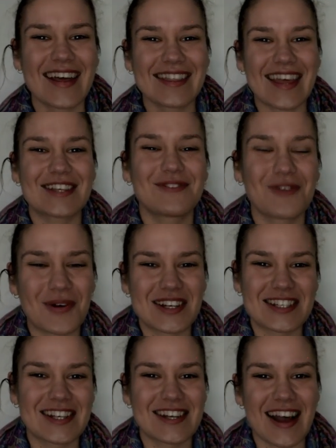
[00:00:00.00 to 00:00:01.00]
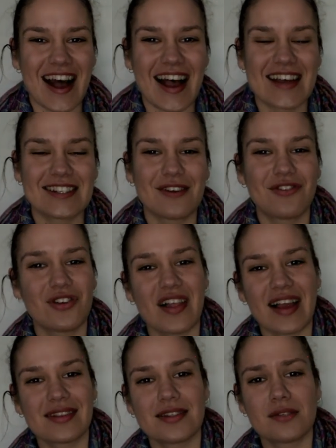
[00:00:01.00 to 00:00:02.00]
Thanks for watching, guys. If you
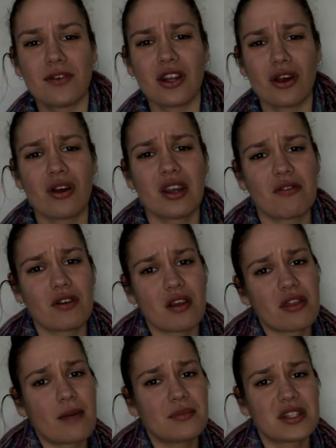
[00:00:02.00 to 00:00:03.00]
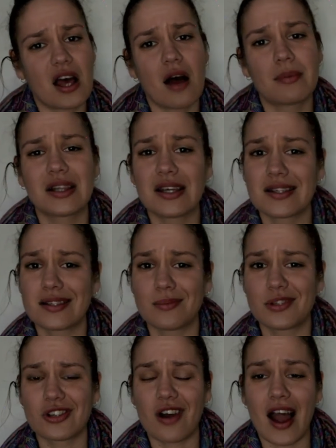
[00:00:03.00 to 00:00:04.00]
like this video, give it a thumbs up, click
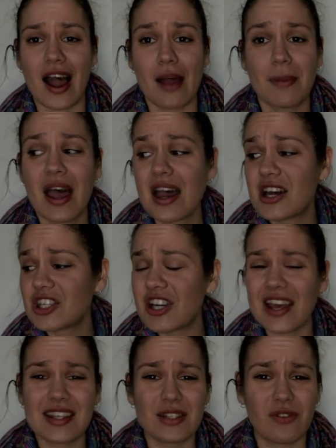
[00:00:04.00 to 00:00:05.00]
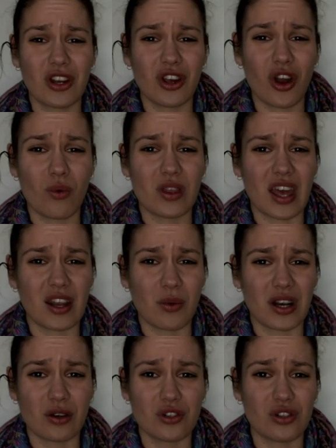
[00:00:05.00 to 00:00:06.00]
subscribe, share this video with
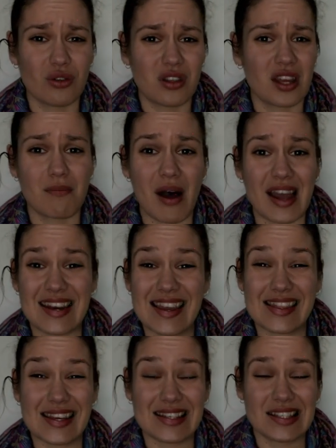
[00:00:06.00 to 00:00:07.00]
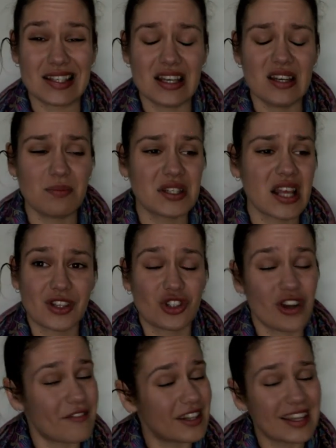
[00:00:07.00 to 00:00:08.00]
anyone else you think might need these tips.
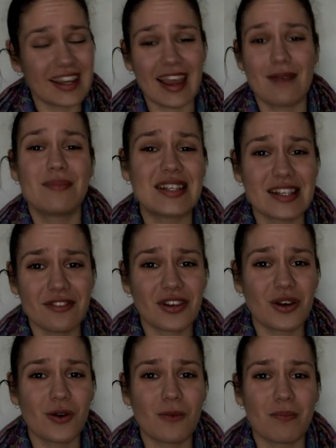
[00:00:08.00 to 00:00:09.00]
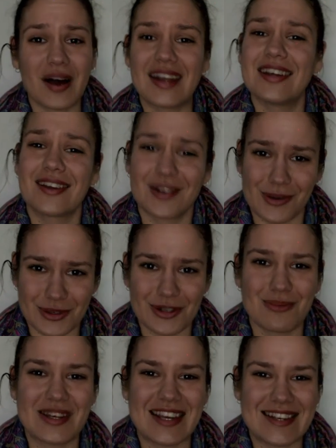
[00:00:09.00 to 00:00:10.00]
Traveling can be difficult, but it can also
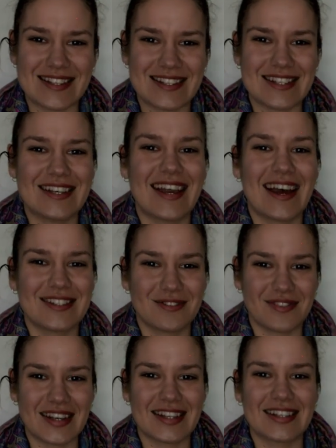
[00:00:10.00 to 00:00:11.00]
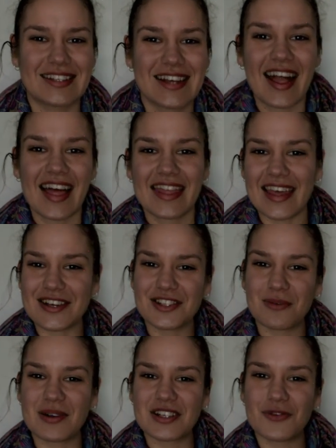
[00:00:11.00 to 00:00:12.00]
be easy as a vegan. Thanks
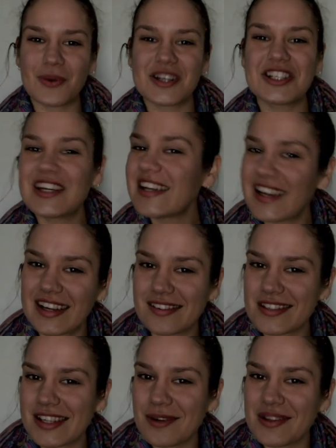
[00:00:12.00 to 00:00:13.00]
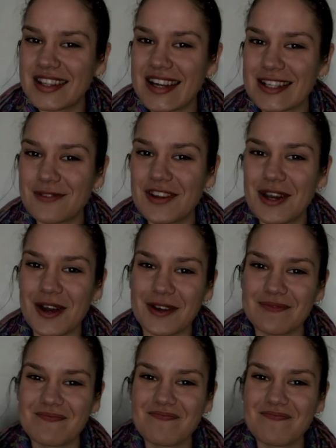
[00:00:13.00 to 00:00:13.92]
so much for watching, and I'll see you in the next video.